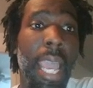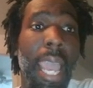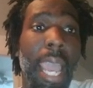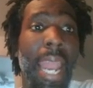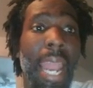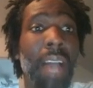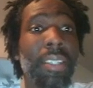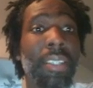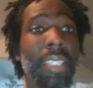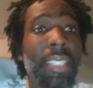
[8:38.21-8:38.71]

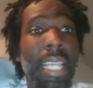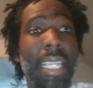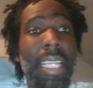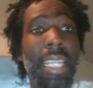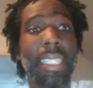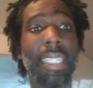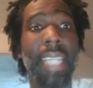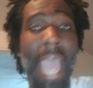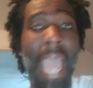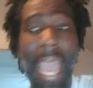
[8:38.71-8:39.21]
And I'll say
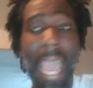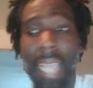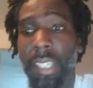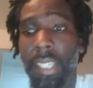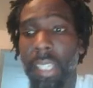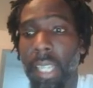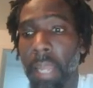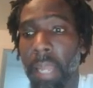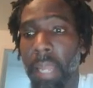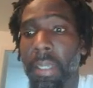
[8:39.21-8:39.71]
this.
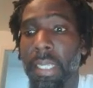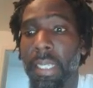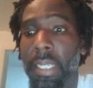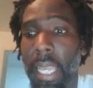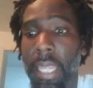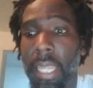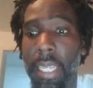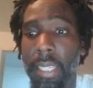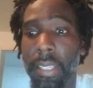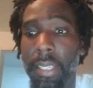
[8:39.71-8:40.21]
Actually, let me
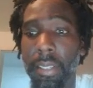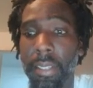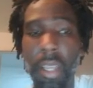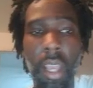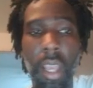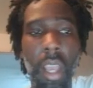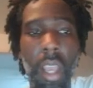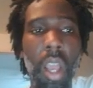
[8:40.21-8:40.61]
say this.